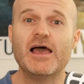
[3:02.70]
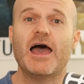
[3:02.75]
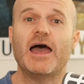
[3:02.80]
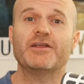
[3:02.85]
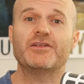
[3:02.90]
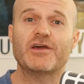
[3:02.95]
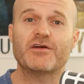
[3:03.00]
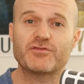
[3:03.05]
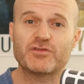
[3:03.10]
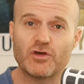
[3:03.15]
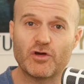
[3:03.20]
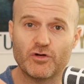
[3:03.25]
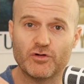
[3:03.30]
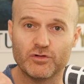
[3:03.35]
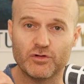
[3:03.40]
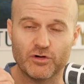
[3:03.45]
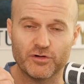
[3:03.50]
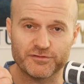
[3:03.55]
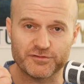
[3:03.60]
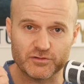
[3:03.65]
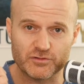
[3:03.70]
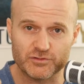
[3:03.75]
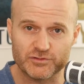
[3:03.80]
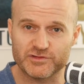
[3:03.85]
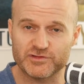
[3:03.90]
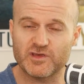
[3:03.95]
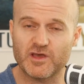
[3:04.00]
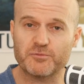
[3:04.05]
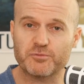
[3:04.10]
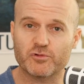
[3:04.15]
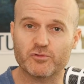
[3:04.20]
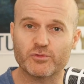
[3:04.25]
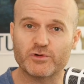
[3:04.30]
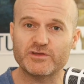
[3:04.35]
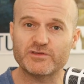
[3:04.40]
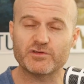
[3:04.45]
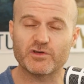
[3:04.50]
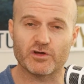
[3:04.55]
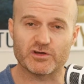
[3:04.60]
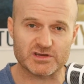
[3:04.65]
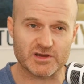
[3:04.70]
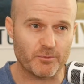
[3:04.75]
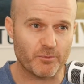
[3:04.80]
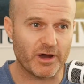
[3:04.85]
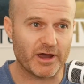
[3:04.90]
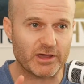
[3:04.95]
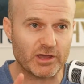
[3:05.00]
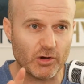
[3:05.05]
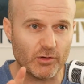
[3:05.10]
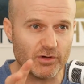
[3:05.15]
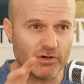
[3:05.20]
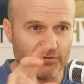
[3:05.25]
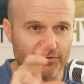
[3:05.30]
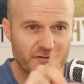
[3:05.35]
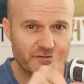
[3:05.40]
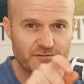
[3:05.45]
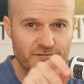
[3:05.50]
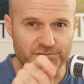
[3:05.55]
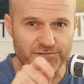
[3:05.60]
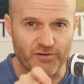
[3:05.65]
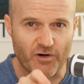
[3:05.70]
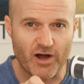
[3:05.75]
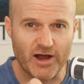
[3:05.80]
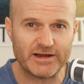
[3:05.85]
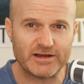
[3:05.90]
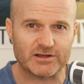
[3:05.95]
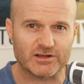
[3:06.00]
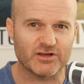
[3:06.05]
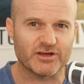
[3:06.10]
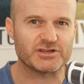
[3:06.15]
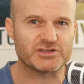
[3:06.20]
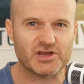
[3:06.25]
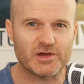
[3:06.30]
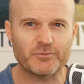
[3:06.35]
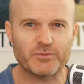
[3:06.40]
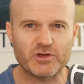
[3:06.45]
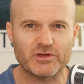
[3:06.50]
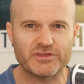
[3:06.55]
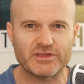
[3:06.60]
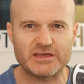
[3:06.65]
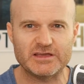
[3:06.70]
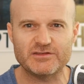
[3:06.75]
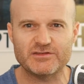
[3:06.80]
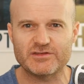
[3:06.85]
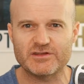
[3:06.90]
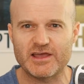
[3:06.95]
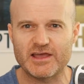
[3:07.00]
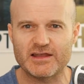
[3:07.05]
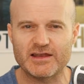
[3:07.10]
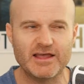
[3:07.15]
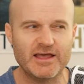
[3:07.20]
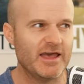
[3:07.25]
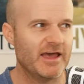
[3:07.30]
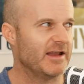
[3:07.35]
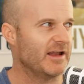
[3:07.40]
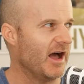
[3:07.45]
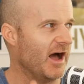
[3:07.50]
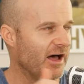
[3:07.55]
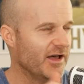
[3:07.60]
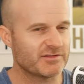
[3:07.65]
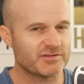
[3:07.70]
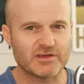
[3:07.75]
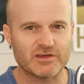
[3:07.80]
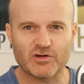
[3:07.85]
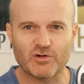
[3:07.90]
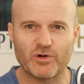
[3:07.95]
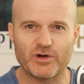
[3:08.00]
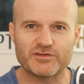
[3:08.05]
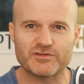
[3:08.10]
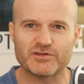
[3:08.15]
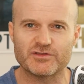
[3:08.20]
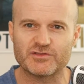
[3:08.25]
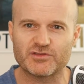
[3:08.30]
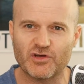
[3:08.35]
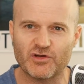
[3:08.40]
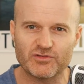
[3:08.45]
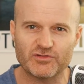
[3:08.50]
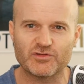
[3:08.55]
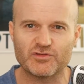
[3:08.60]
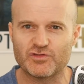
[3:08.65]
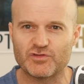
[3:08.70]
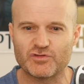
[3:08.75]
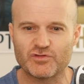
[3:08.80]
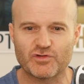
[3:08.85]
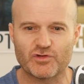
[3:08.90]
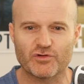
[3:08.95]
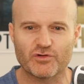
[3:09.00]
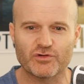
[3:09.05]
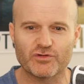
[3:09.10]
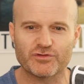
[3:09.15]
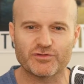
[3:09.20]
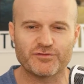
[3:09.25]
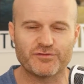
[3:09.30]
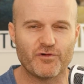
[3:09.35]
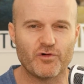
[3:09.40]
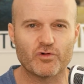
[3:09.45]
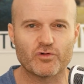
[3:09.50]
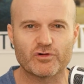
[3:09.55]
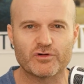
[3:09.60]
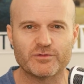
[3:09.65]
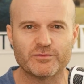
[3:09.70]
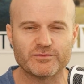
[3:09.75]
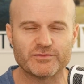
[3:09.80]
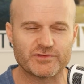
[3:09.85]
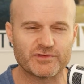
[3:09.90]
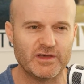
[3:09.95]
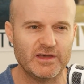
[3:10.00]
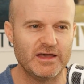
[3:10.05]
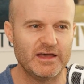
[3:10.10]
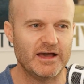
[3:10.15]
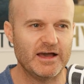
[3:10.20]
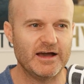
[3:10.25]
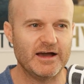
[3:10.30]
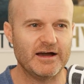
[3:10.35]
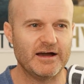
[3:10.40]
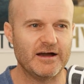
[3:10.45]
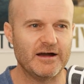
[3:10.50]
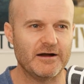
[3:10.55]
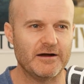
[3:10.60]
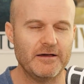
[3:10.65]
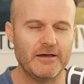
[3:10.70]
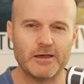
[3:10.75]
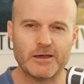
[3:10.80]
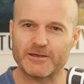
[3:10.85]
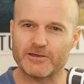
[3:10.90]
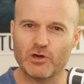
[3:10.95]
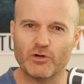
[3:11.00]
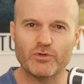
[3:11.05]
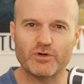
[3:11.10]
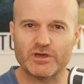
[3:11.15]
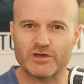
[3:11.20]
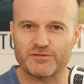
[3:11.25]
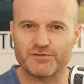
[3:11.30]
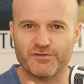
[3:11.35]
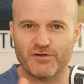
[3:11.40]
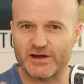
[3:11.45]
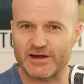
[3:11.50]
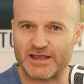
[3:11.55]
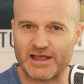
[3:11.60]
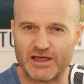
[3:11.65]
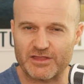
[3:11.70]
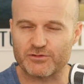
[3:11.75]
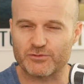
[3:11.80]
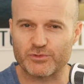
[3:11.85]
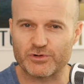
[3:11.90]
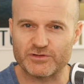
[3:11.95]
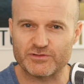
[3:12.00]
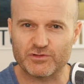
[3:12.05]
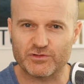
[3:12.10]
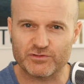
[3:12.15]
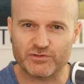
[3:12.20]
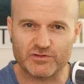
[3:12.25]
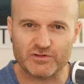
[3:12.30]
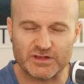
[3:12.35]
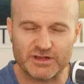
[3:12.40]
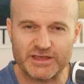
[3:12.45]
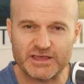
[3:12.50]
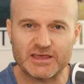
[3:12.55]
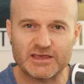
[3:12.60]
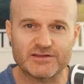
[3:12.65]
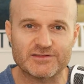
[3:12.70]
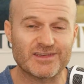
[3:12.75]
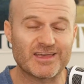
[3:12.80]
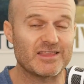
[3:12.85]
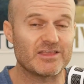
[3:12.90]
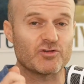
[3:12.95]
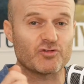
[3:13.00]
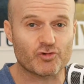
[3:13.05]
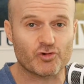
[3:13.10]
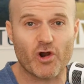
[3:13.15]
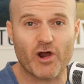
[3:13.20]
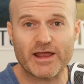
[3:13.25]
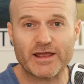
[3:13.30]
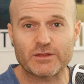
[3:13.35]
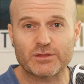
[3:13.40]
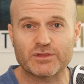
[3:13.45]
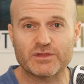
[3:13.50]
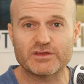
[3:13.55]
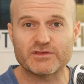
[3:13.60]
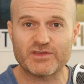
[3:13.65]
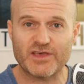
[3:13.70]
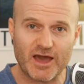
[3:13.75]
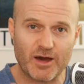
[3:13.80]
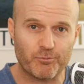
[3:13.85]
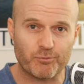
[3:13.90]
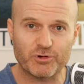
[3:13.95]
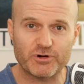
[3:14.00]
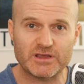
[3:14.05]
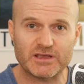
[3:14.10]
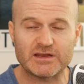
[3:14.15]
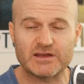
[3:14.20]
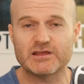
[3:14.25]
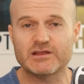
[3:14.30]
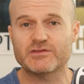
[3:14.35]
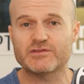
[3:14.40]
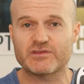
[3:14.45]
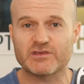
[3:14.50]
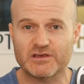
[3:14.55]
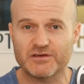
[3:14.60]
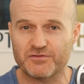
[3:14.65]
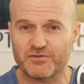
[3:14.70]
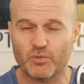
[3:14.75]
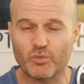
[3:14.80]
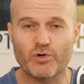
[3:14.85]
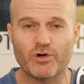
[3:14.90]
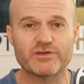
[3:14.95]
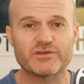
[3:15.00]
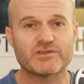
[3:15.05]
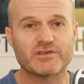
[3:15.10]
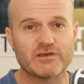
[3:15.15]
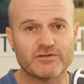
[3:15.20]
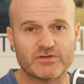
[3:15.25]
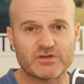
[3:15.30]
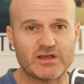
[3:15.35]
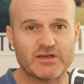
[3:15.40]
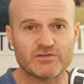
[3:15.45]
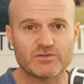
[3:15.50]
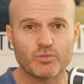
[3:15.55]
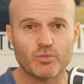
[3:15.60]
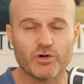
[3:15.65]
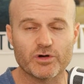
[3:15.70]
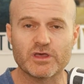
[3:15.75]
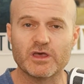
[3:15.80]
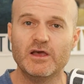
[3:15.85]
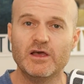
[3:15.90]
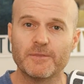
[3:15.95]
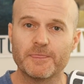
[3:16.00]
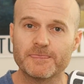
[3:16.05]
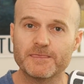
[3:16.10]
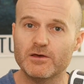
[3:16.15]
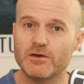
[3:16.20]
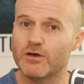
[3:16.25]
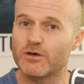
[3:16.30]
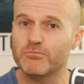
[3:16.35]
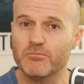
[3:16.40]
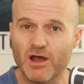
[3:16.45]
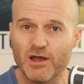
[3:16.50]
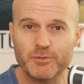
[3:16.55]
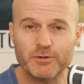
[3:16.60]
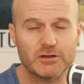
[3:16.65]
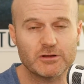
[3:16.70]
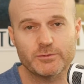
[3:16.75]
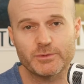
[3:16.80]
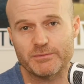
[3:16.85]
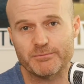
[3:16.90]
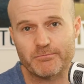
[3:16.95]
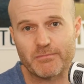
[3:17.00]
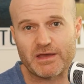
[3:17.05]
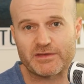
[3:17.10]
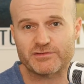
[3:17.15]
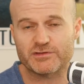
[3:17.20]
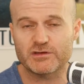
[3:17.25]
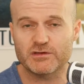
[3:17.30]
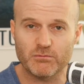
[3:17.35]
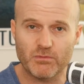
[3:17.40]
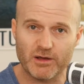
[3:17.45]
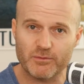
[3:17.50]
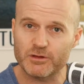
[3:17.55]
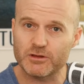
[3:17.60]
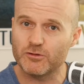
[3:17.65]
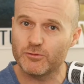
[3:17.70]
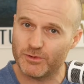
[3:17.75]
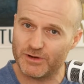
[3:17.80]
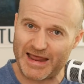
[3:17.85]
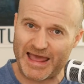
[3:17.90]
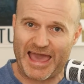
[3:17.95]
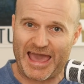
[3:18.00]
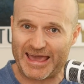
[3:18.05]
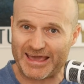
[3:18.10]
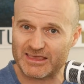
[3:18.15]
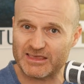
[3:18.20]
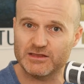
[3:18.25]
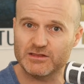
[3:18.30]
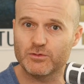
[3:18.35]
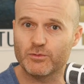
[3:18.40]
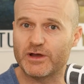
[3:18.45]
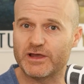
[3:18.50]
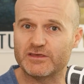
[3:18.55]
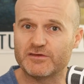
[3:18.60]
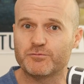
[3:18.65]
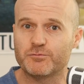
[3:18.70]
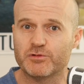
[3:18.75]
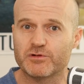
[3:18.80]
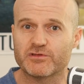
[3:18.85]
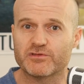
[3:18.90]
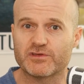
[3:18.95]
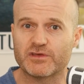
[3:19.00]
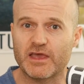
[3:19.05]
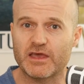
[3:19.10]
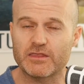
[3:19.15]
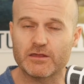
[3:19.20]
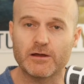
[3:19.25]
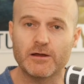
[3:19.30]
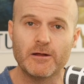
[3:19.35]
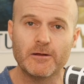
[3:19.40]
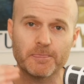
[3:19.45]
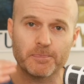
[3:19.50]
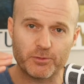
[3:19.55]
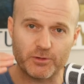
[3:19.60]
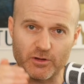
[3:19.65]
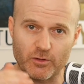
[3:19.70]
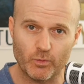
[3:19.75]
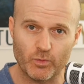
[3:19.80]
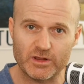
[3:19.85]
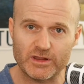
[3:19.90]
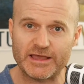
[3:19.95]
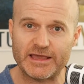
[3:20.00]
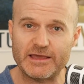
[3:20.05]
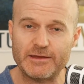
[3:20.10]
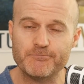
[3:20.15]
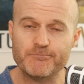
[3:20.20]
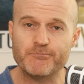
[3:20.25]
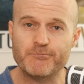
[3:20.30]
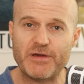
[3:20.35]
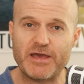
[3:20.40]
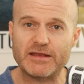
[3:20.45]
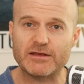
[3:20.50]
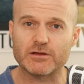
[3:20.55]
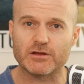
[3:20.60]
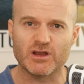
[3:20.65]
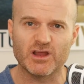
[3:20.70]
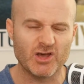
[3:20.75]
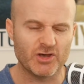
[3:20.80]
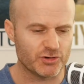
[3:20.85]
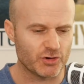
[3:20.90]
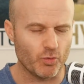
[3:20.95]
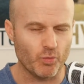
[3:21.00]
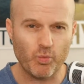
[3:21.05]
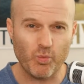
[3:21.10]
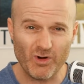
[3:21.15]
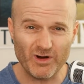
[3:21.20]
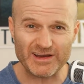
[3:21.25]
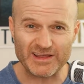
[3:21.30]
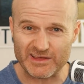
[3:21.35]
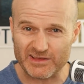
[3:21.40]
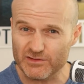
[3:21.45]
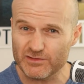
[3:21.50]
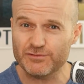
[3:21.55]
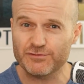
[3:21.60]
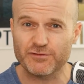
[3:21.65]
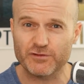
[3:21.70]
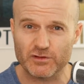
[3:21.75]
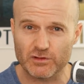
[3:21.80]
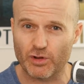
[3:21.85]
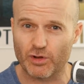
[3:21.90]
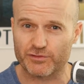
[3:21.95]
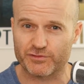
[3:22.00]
And you have to go and off and do separate research. And by going off and finding, like jumping on the internet and asking questions, going to tutorials, forums, going and finding other resources, linking it together, trying things out, putting it in, seeing if it works, seeing if it doesn't work. It might be a little bit messy, it might be a little bit hacky the way you've put it together, but it will embed it. You know, what is velocity?